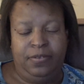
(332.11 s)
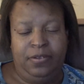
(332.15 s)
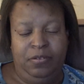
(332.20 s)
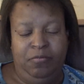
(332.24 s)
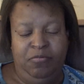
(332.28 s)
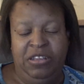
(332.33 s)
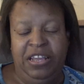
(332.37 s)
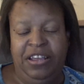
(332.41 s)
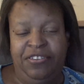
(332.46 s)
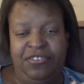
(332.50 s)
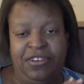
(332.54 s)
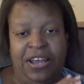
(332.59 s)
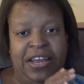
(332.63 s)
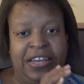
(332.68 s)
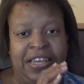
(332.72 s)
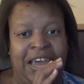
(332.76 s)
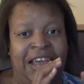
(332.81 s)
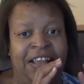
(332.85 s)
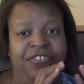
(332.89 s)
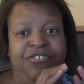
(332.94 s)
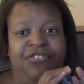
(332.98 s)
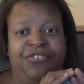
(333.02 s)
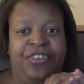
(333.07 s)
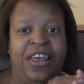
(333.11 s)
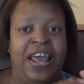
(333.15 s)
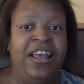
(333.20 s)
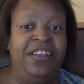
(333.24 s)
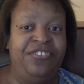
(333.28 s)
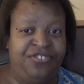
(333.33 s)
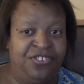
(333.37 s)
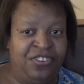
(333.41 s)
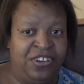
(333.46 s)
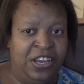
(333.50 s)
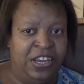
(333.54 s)
because I can't
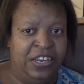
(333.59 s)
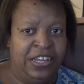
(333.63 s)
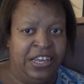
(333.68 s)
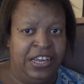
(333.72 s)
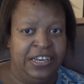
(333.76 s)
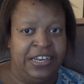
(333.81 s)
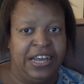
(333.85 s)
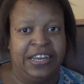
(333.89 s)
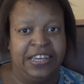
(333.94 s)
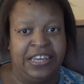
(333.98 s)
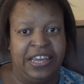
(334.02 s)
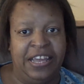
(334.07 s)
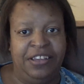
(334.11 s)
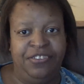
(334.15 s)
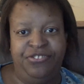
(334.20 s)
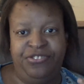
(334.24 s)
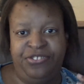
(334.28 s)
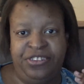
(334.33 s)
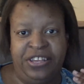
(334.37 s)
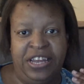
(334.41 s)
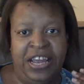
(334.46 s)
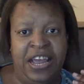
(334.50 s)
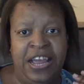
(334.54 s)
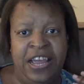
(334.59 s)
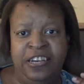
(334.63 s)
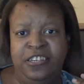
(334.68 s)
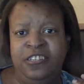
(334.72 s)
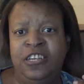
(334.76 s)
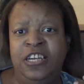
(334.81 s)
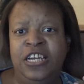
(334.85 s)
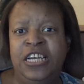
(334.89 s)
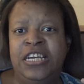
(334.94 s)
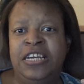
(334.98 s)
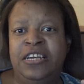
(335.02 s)
stand CNN, I can't
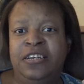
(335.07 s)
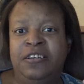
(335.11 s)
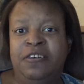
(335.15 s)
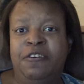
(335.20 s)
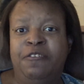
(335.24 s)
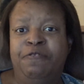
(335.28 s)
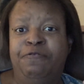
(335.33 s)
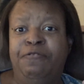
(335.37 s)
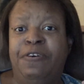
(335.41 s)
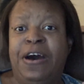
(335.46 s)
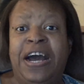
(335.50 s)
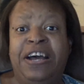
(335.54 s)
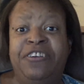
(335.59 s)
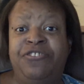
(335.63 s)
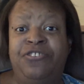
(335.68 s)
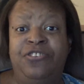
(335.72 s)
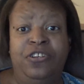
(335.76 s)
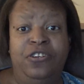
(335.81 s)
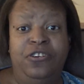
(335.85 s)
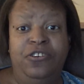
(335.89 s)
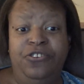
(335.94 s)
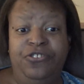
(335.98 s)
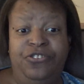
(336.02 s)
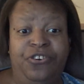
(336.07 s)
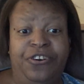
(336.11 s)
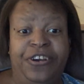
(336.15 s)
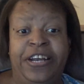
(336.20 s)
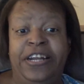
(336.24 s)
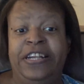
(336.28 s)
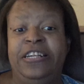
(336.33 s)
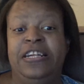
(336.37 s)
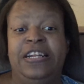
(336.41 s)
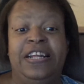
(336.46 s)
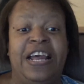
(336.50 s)
stand Fox News or
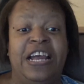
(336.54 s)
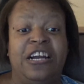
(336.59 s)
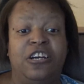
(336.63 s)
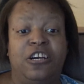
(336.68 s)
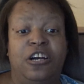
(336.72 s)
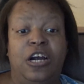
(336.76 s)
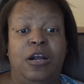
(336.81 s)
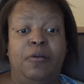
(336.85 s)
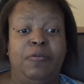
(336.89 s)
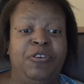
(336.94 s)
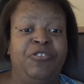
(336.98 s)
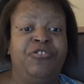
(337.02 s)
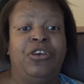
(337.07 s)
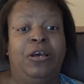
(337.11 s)
any of that garbage.